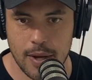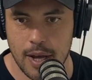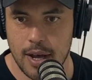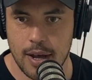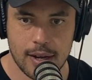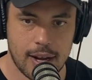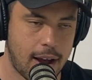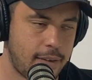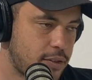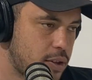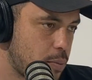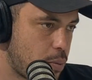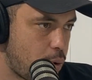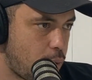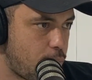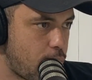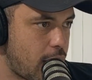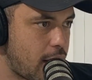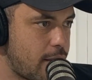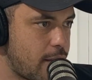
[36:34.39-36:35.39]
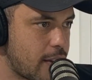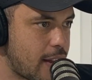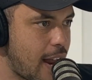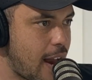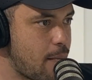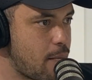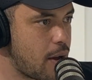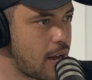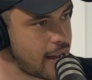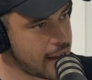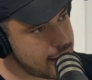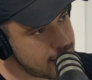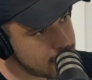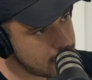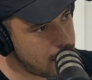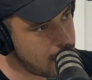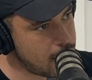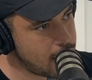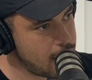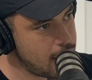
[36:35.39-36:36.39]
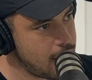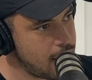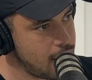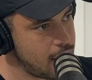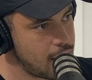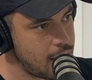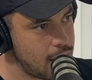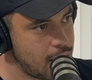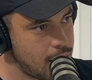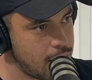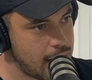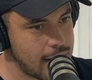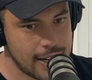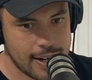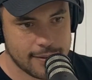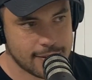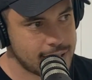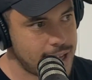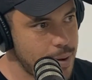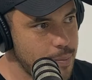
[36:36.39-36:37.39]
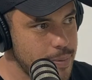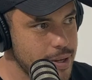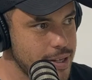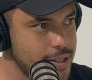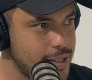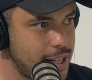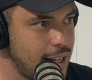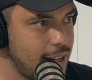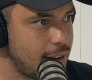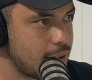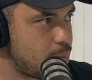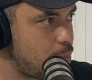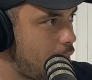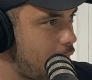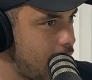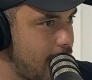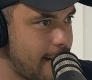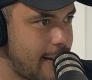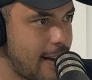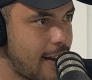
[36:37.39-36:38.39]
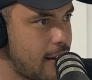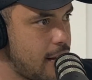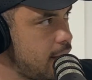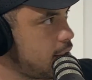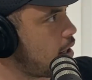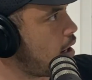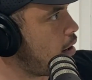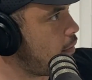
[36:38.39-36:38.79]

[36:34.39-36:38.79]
I'm comfortable in front of a camera. He's not he loves numbers. He loves breaking down.